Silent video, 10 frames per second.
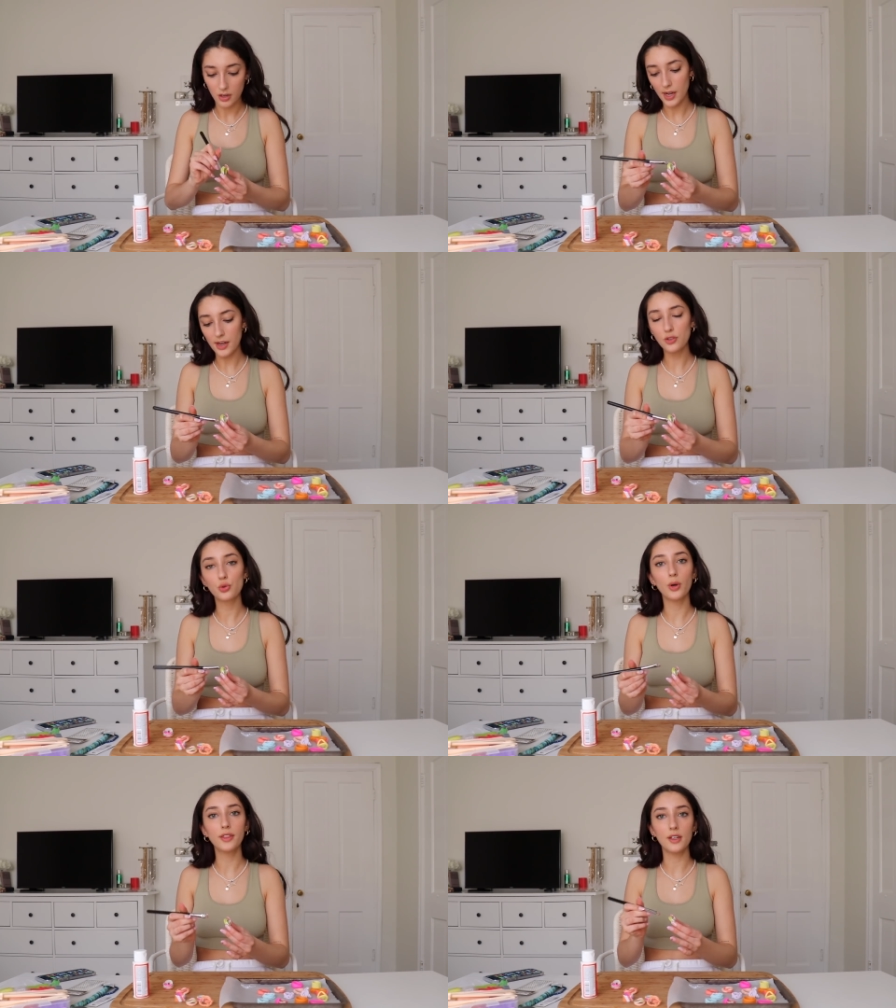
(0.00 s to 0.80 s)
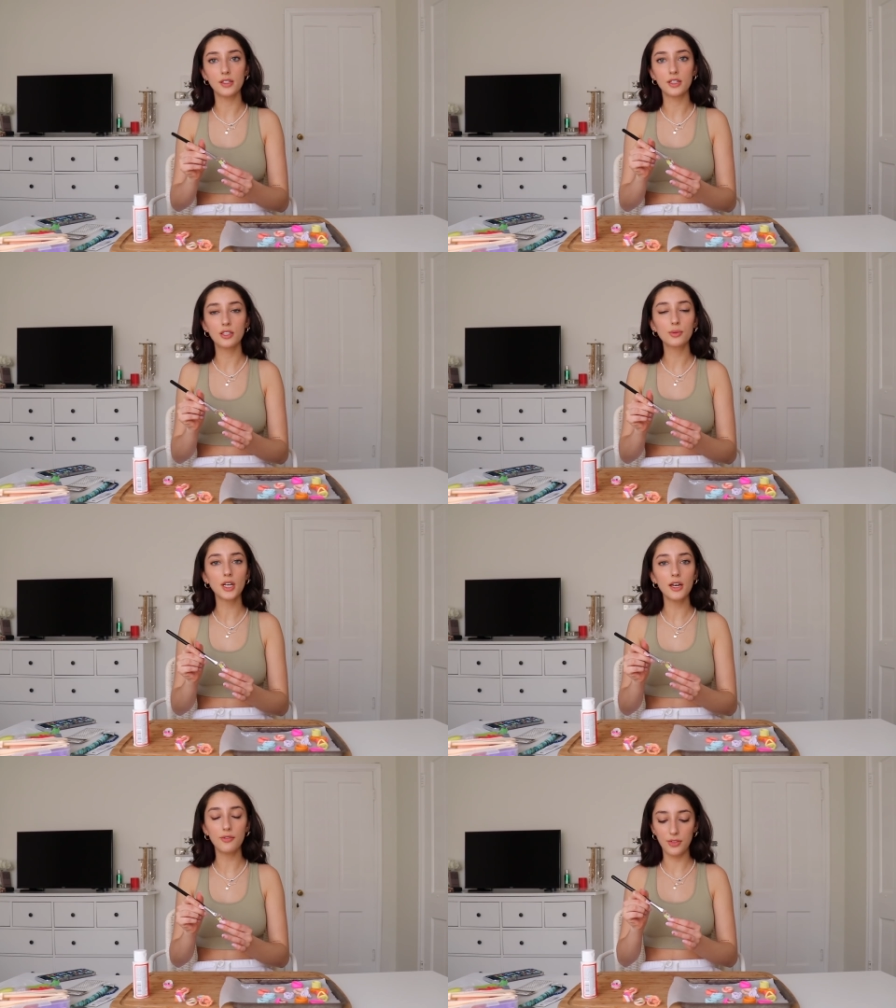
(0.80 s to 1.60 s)
I enjoyed this. This was
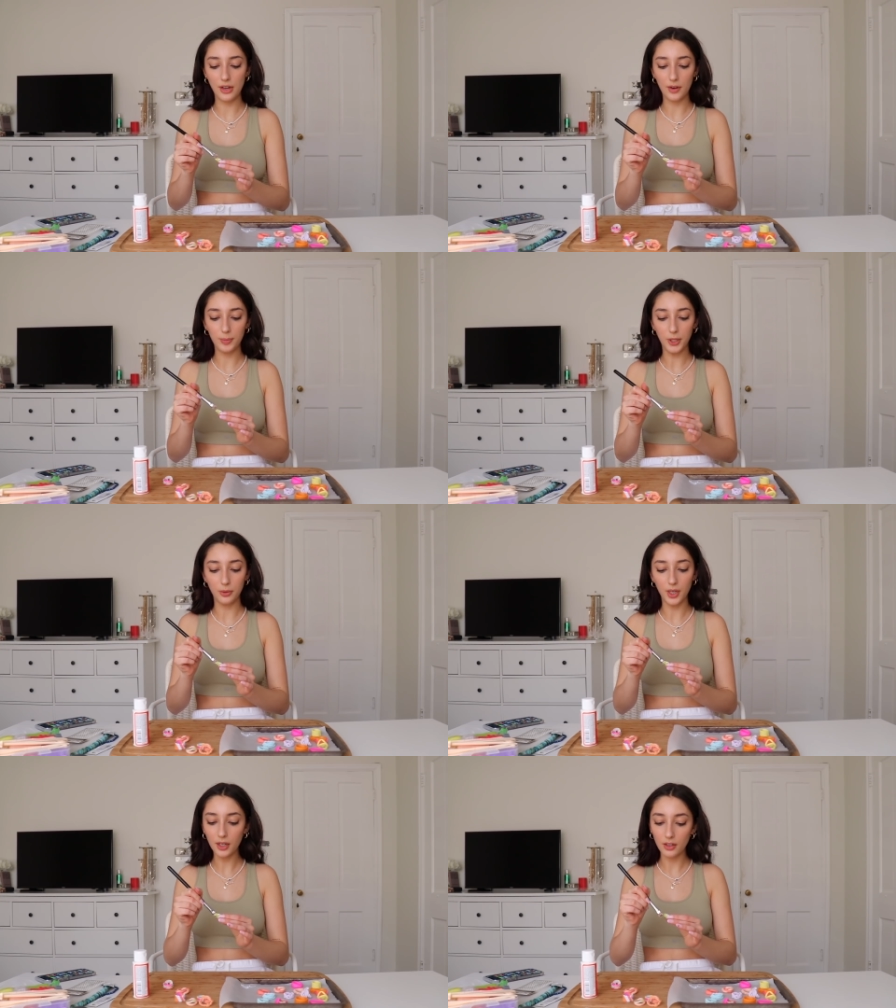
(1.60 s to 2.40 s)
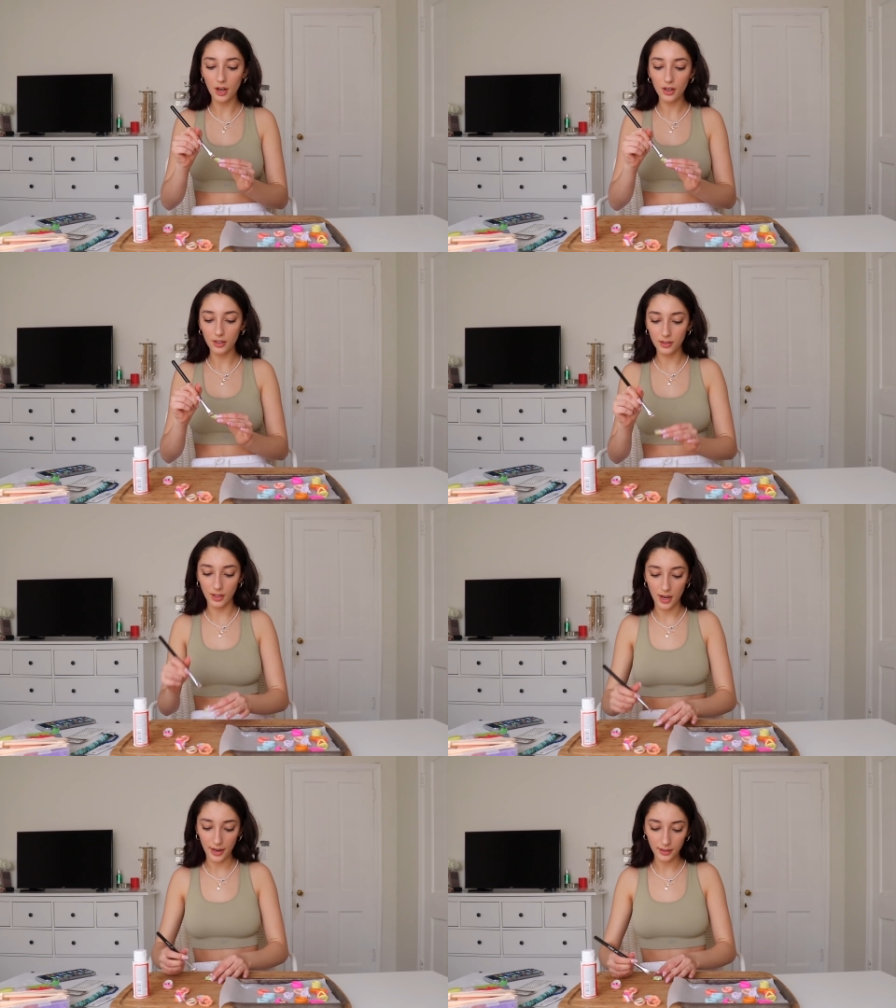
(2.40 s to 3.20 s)
kind of therapeutic, not gonna lie.